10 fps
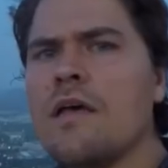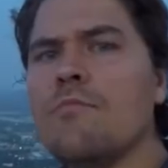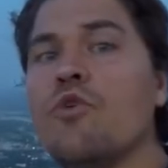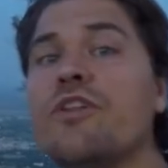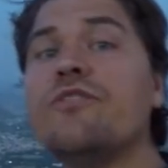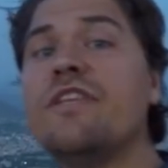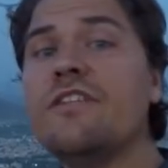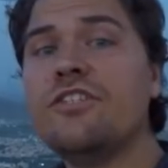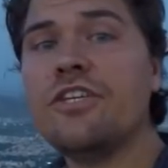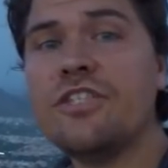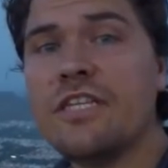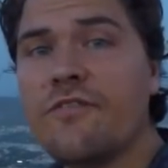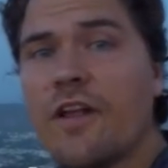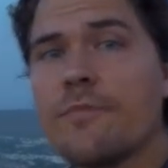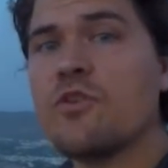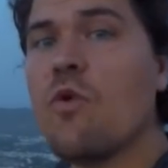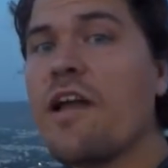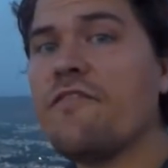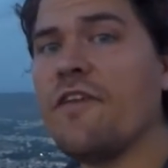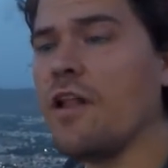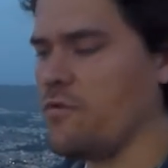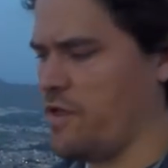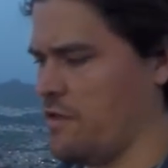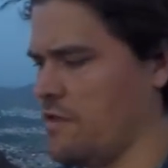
Moinuddin Chishti developed quite a following,